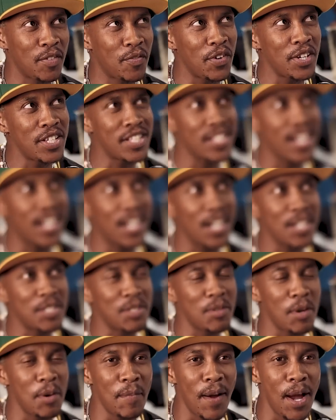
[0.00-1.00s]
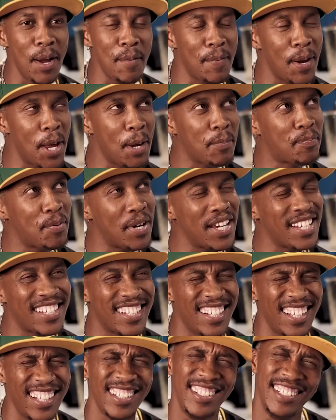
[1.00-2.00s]
The first thing that comes to my mind, black
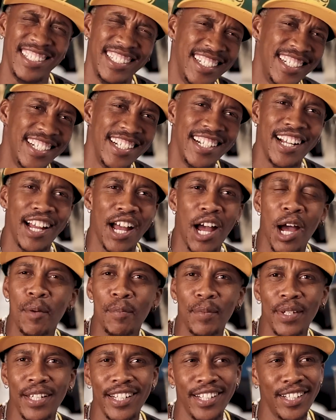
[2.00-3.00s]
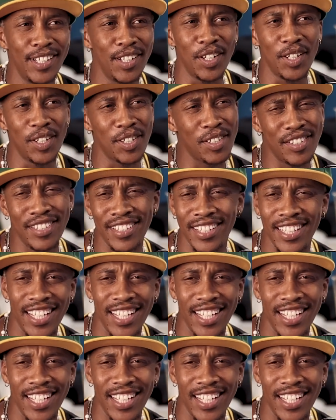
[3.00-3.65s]
president. I mean, you know,